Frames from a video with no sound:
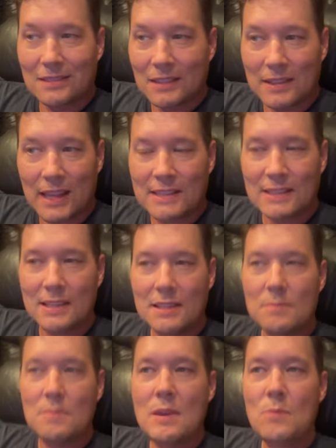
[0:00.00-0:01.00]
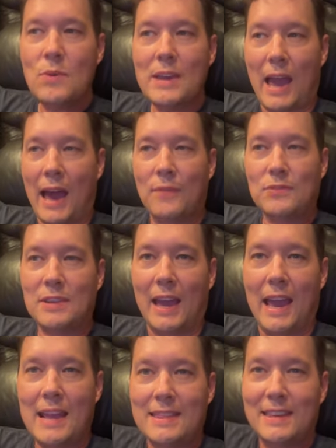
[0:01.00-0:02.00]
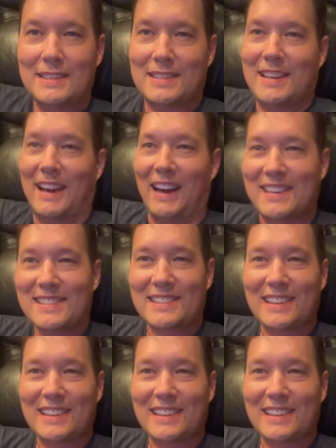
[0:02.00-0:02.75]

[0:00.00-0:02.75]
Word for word: that doesn't mean we have to hate these guys.